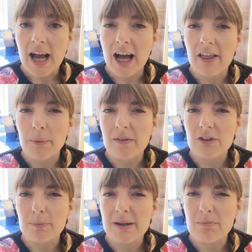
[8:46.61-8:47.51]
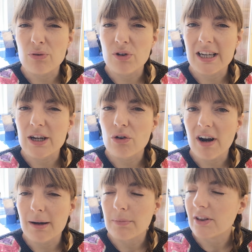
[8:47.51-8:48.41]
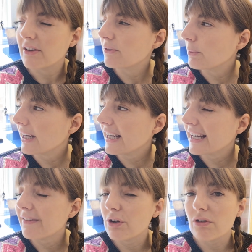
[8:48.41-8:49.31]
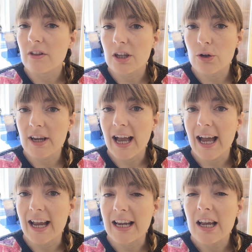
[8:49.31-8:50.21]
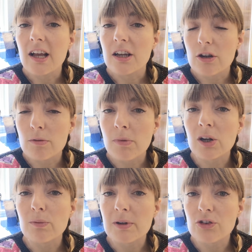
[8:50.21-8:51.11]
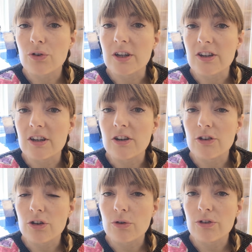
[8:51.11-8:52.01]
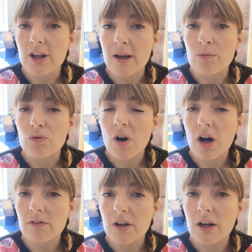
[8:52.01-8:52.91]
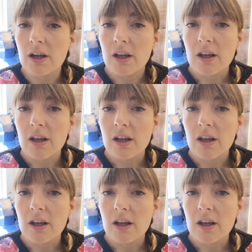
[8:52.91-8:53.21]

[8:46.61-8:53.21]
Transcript: The weather's been pretty crap this week. If you're in the UK, you might have been treated to some rather,